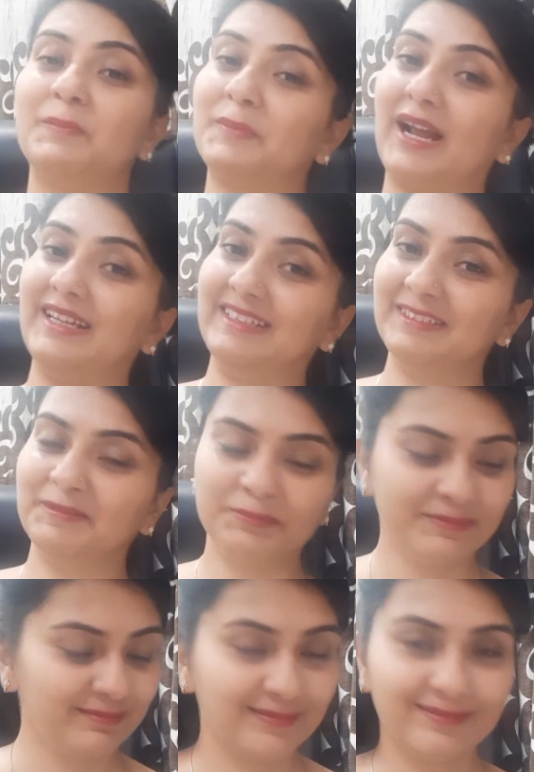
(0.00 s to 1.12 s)
pride,
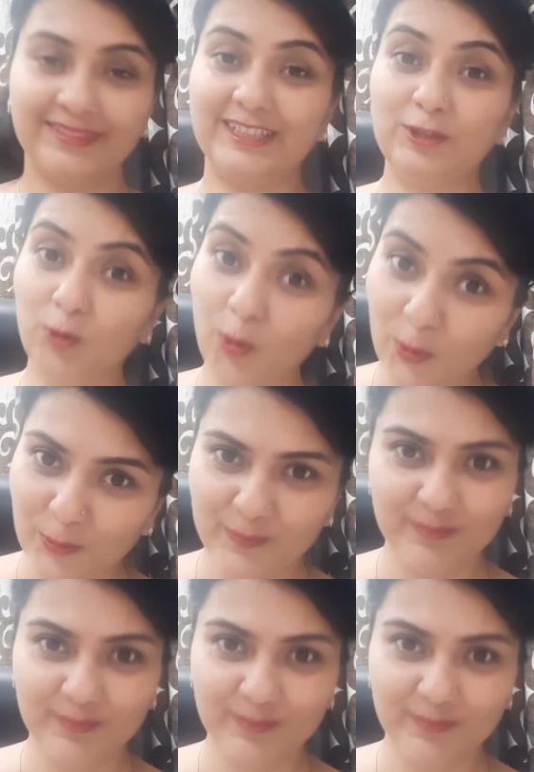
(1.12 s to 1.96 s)
ego,